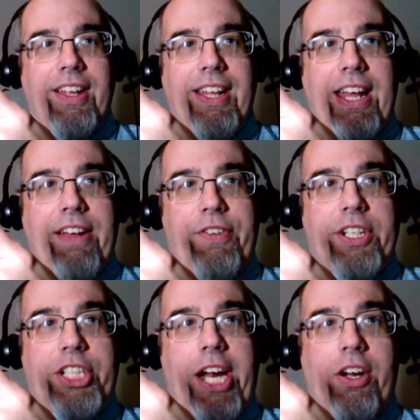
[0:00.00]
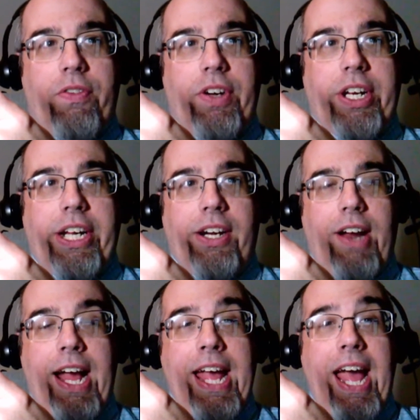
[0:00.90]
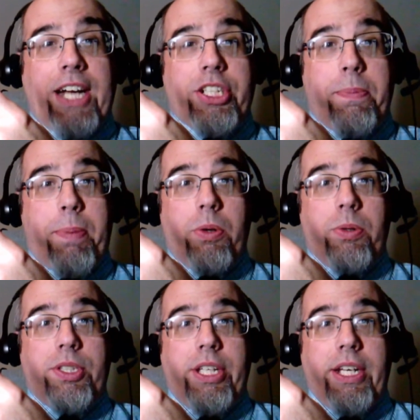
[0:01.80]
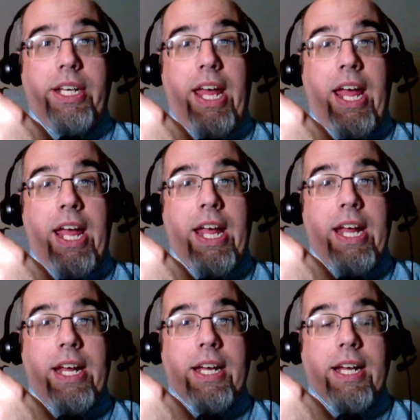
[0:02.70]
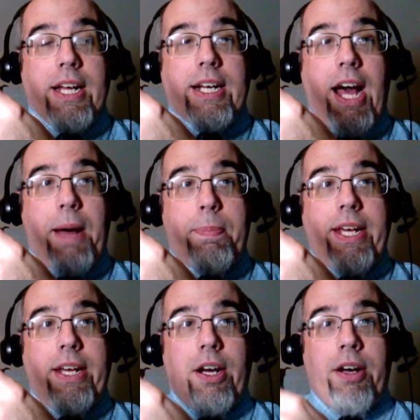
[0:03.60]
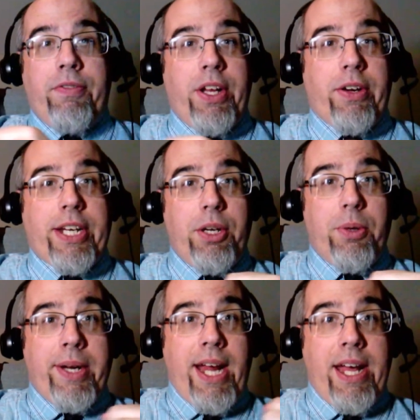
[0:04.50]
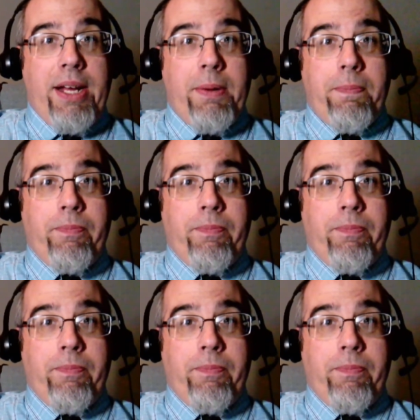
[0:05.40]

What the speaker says: If you check over here, I actually posted a copy of their Q&A